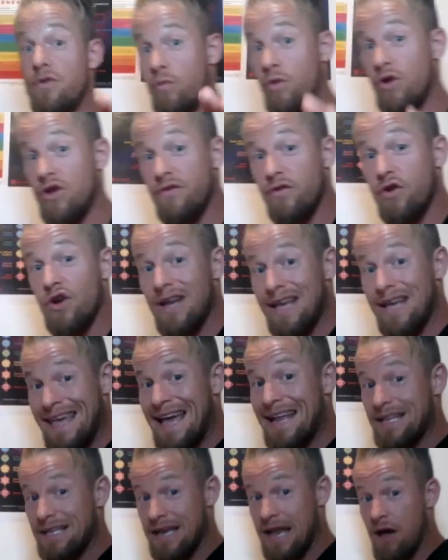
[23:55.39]
What you've got to
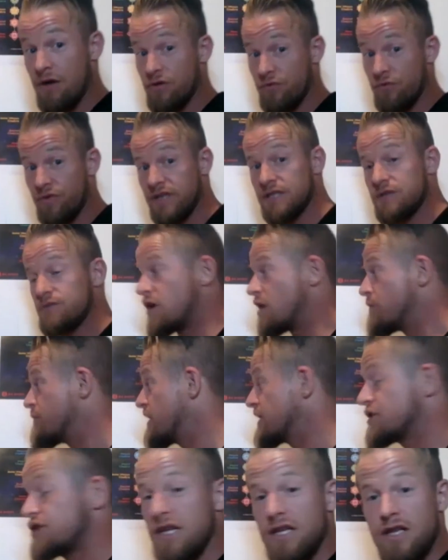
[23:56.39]
get now, and the reason why I'm
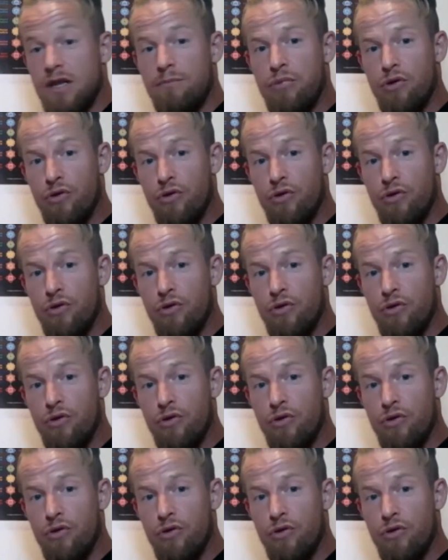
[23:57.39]
mentioning the